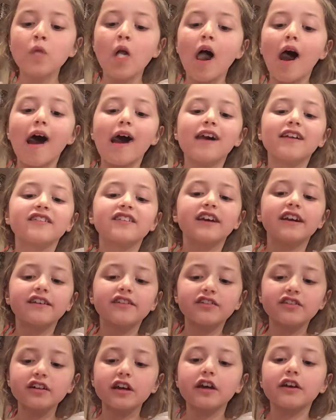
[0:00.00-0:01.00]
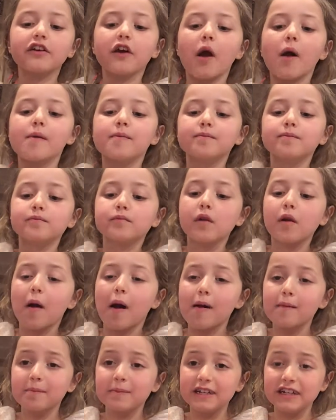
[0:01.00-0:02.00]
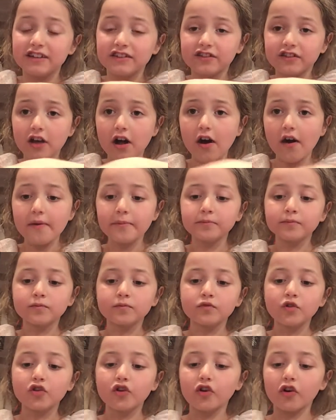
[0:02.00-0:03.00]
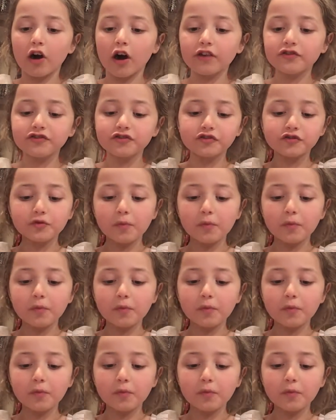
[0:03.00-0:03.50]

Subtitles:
It tastes like pizza crust